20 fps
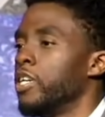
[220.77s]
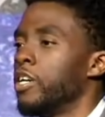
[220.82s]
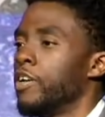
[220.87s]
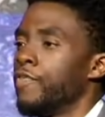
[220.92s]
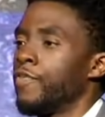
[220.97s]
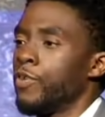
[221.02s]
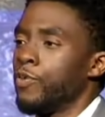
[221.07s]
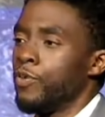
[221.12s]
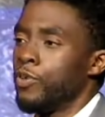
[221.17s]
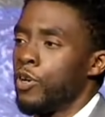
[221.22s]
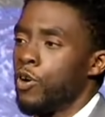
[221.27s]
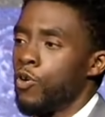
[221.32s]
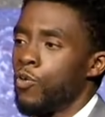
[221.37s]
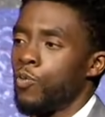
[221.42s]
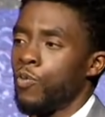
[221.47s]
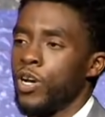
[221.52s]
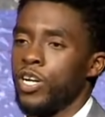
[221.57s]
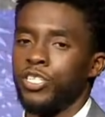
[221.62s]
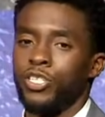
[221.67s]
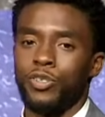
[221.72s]
many of you
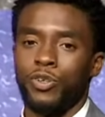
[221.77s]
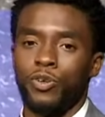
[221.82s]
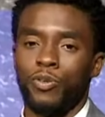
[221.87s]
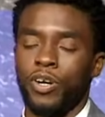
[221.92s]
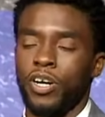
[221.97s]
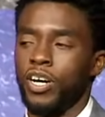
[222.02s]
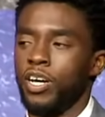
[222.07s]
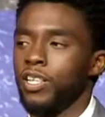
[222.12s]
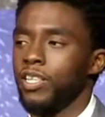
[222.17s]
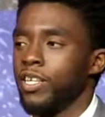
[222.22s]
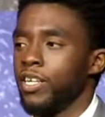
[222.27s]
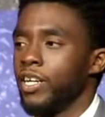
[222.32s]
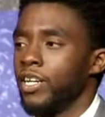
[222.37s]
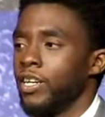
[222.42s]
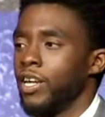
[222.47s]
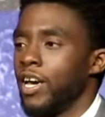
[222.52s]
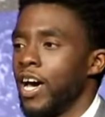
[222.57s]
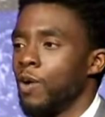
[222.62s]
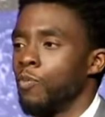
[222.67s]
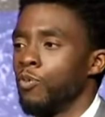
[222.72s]
know, Reginald Hudlin
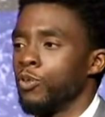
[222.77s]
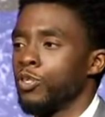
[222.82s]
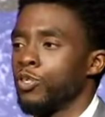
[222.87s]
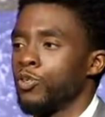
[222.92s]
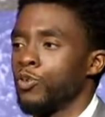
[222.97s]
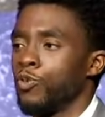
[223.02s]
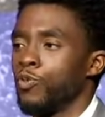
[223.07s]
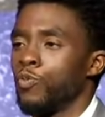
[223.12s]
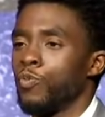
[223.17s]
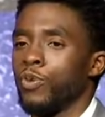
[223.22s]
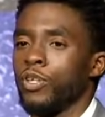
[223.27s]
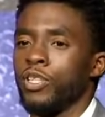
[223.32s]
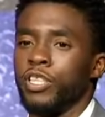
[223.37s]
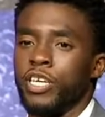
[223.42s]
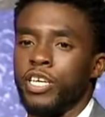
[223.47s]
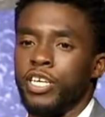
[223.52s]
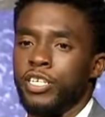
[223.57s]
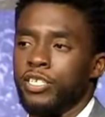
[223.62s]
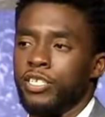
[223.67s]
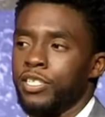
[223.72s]
and I will soon
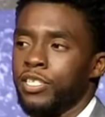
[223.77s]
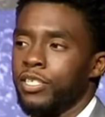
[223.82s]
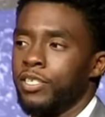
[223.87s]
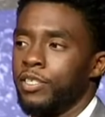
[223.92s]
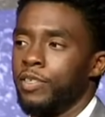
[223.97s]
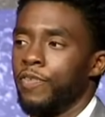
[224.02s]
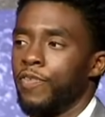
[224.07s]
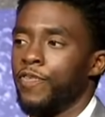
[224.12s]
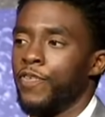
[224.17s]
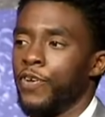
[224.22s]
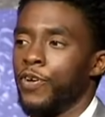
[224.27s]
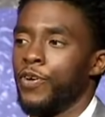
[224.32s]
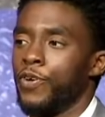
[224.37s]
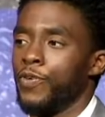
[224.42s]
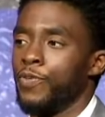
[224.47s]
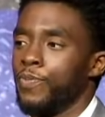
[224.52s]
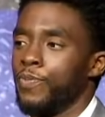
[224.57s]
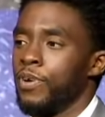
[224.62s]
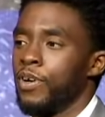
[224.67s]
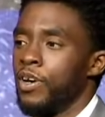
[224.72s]
release the
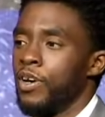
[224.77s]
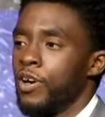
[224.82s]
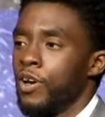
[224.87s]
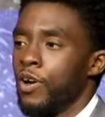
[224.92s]
film